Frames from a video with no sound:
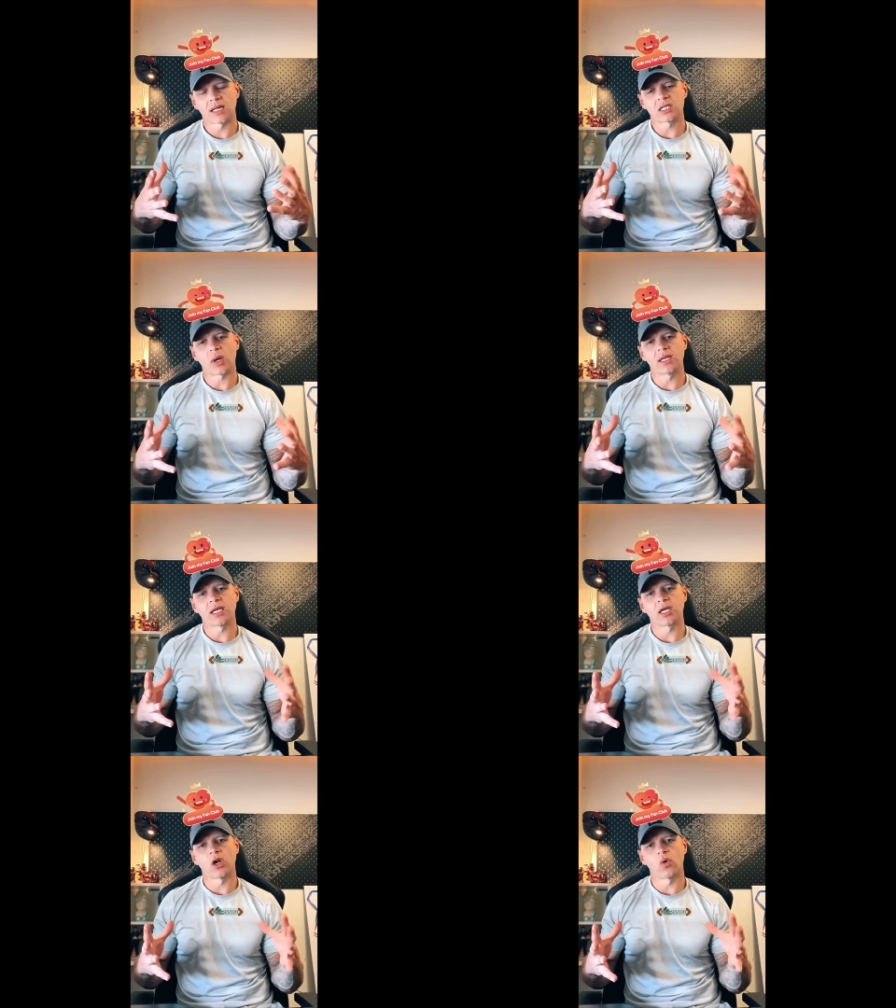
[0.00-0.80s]
That's why
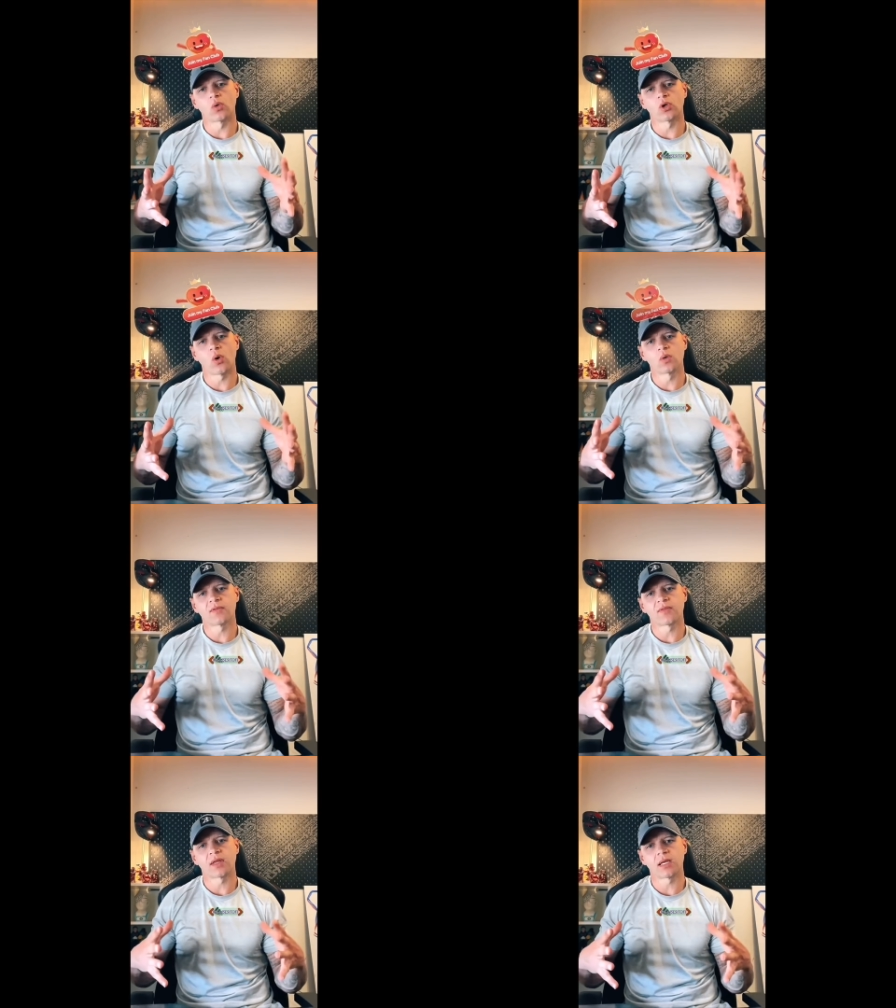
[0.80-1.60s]
they can hold
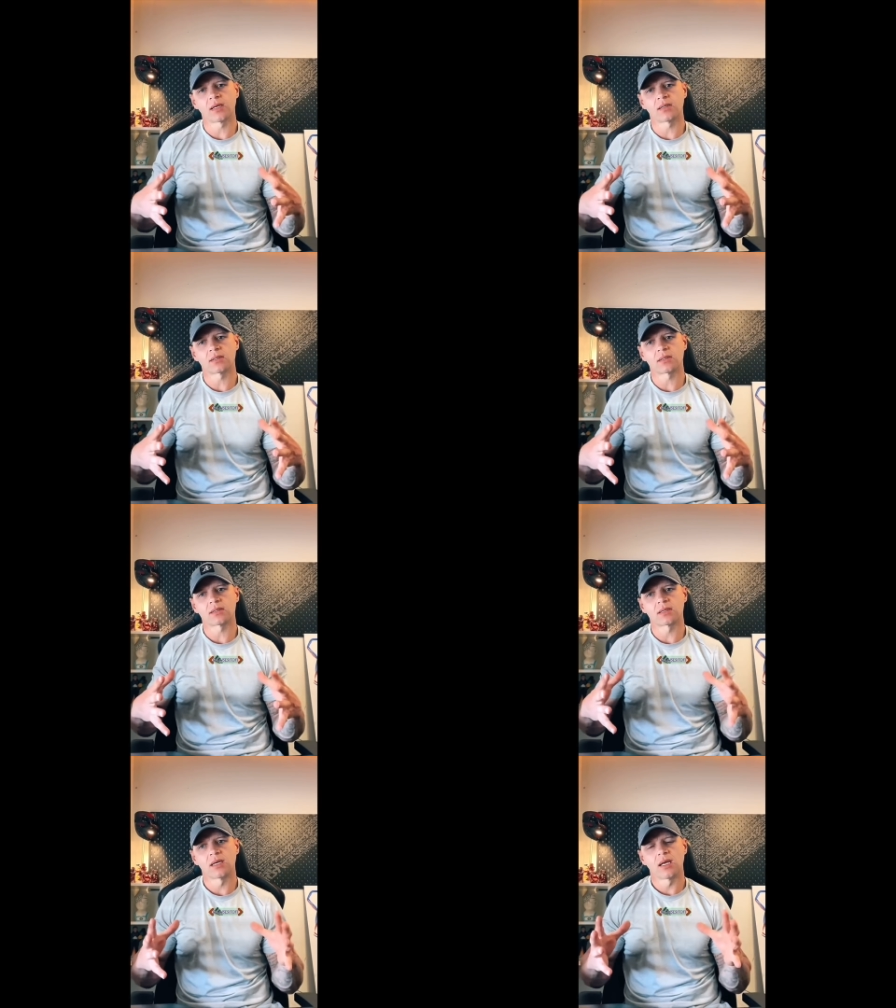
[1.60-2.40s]
loads of
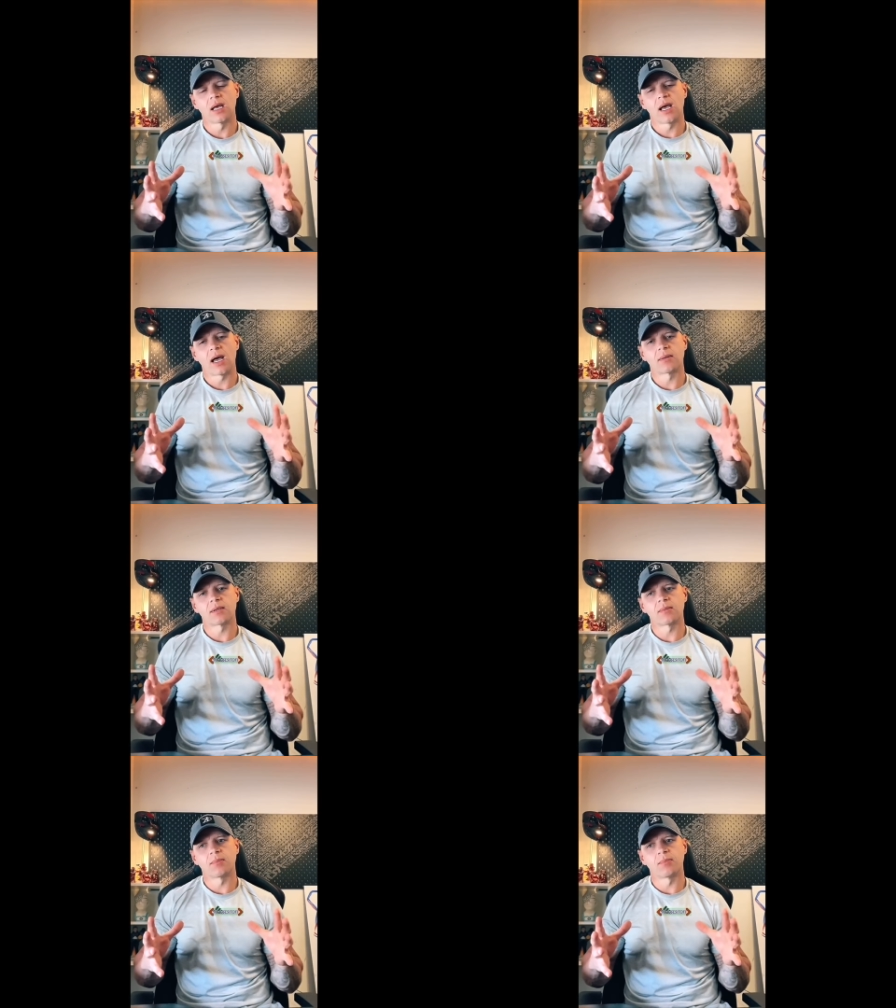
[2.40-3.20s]
things
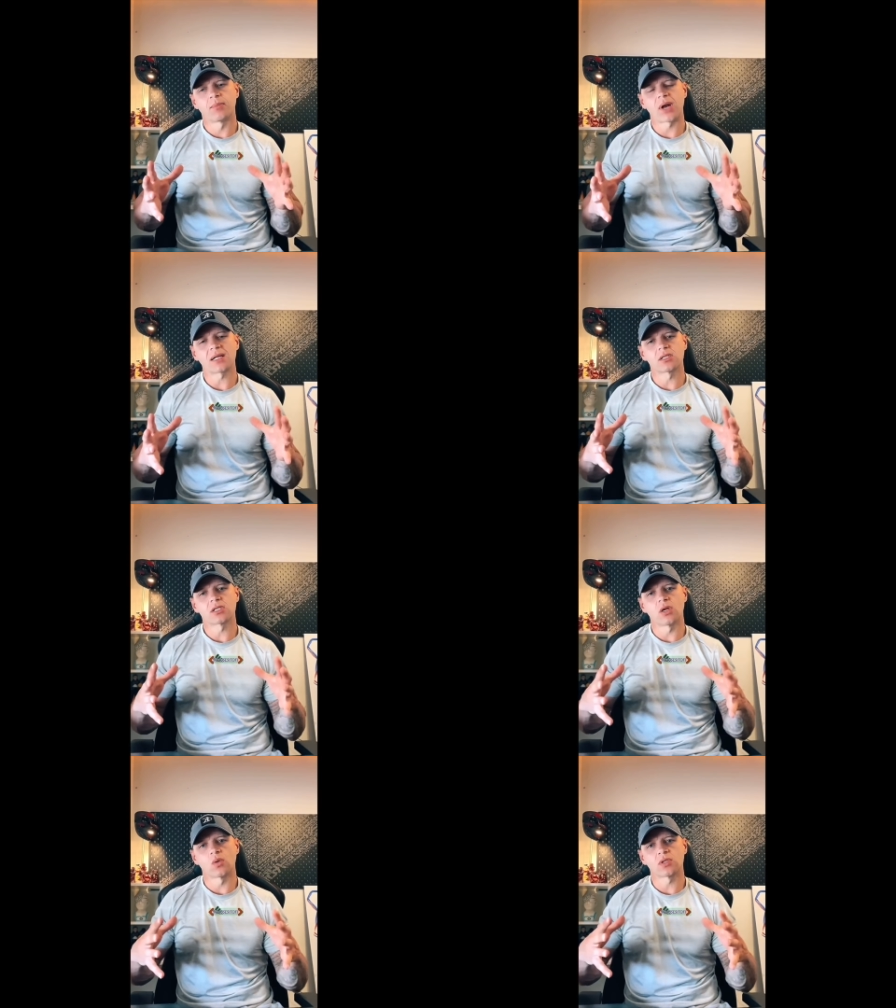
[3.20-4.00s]
and
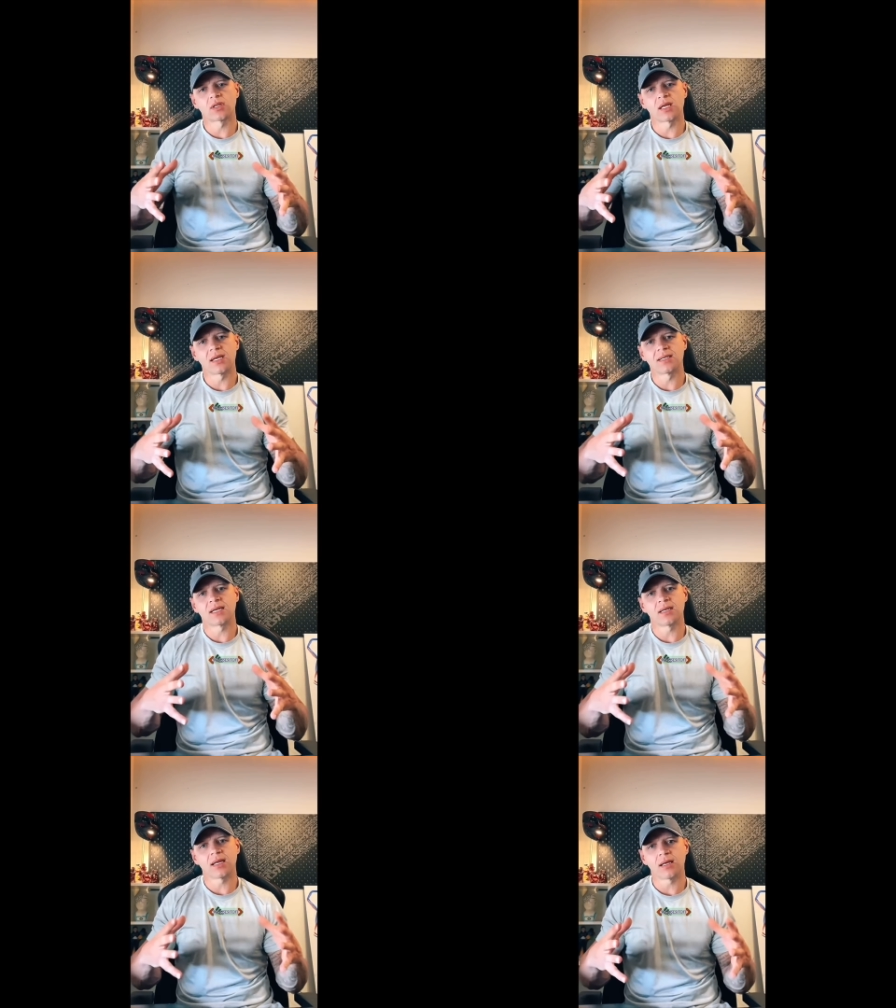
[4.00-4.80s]
practice loads of things
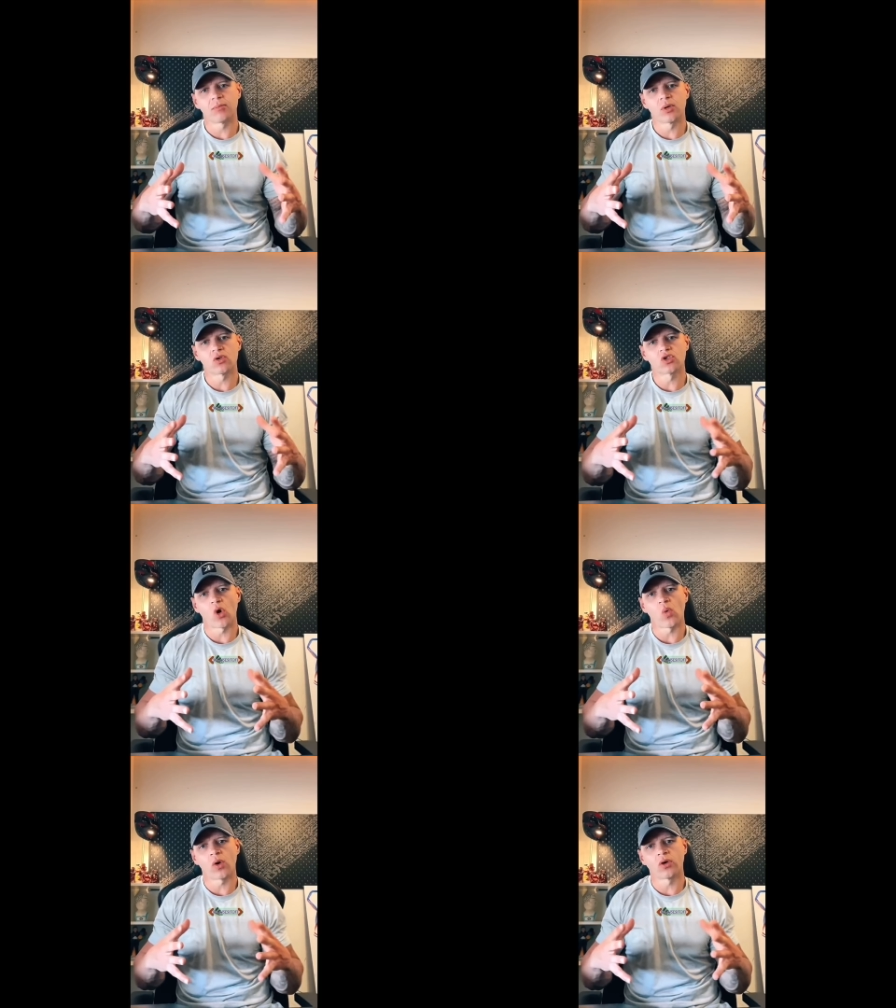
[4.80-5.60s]
in there, because
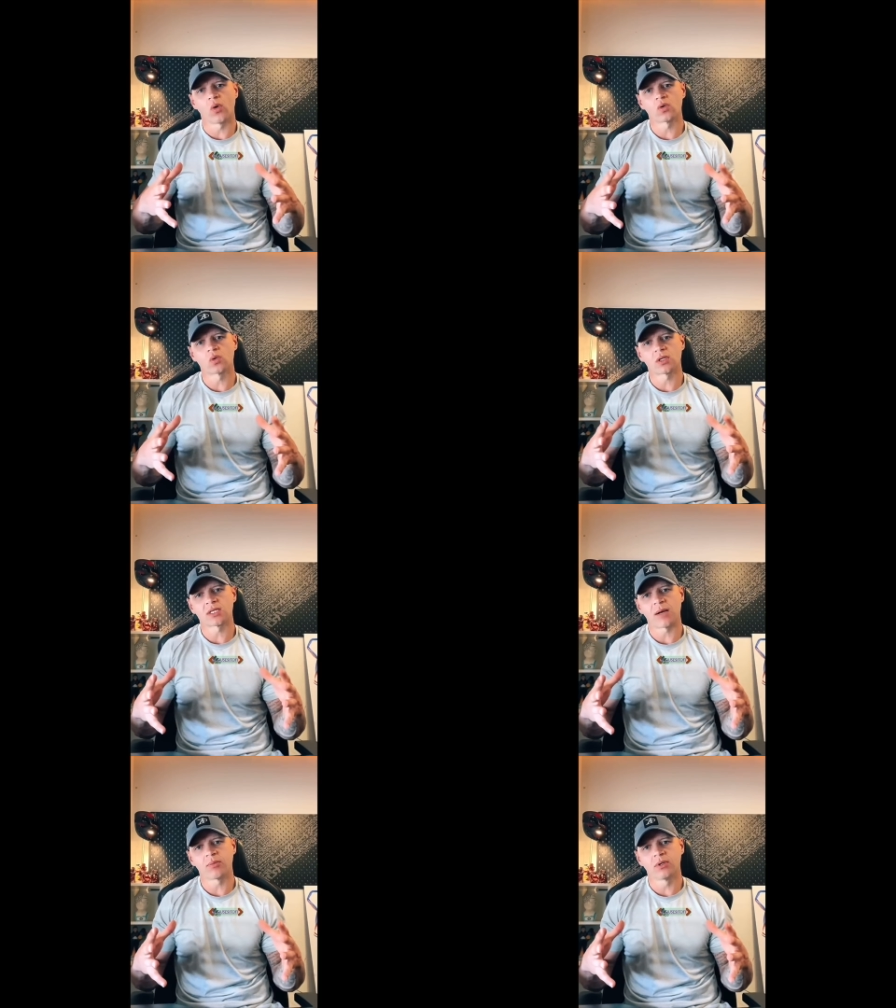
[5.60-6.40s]
no one knows
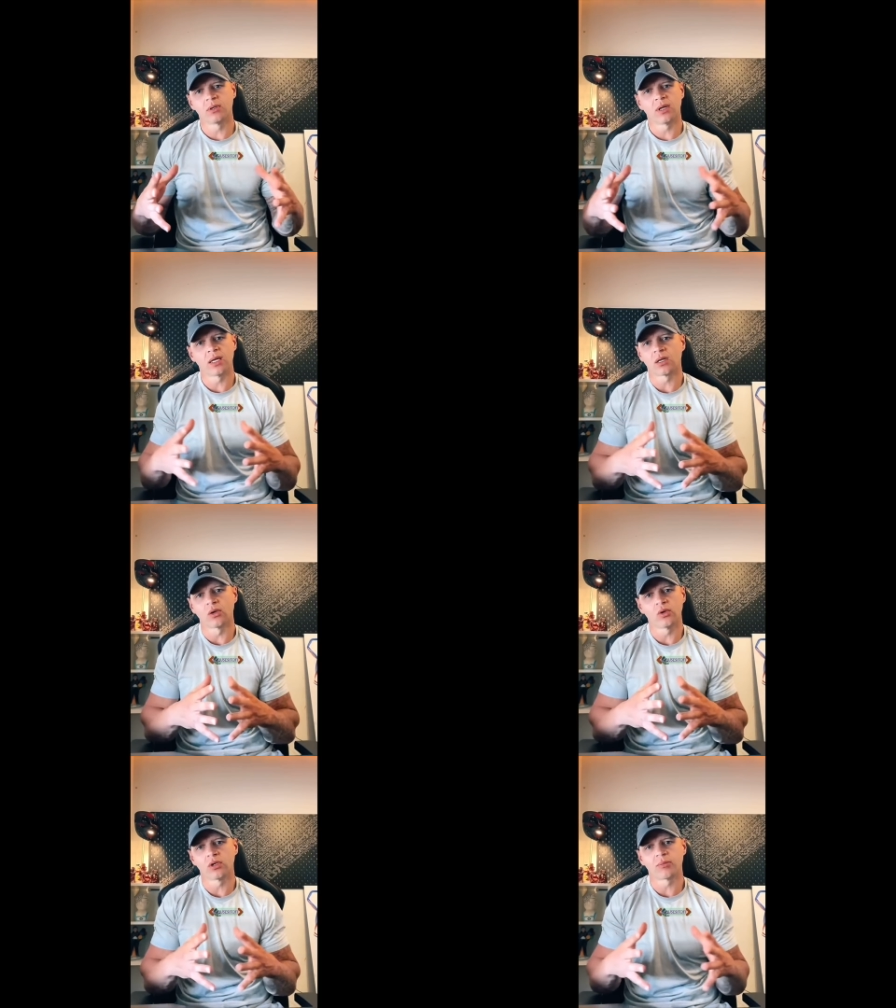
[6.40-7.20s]
what's happening,
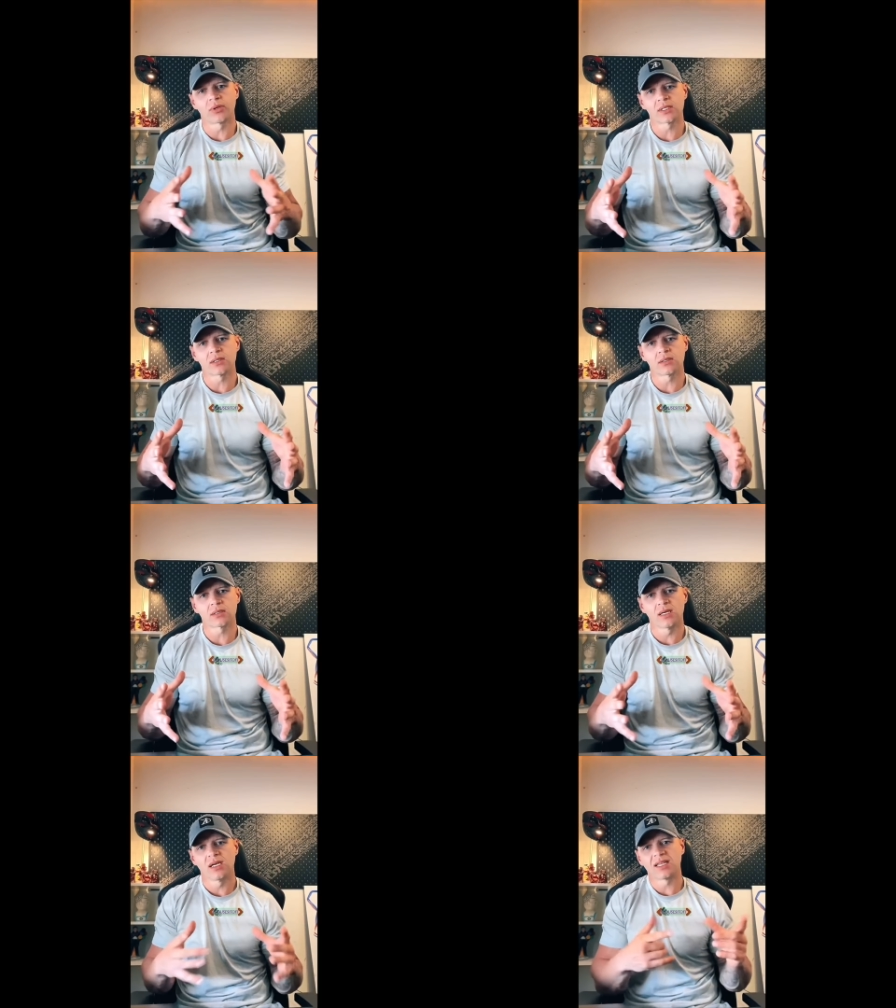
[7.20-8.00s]
including the
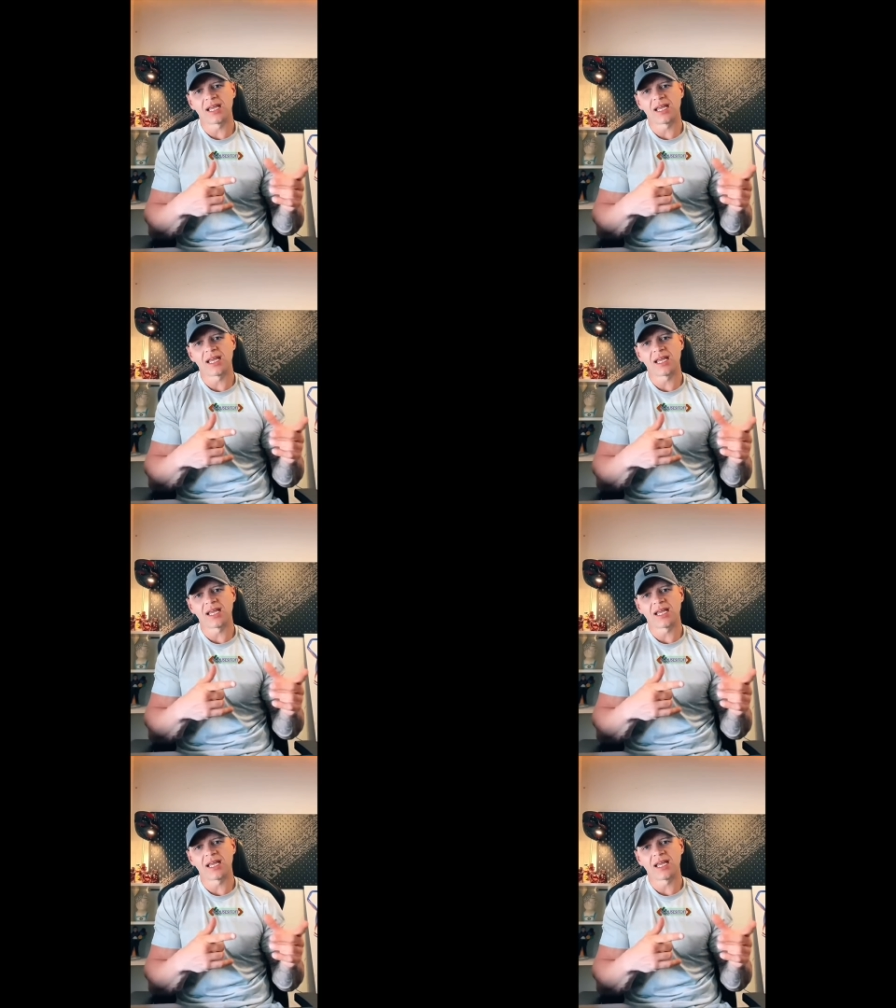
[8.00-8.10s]
prisoners.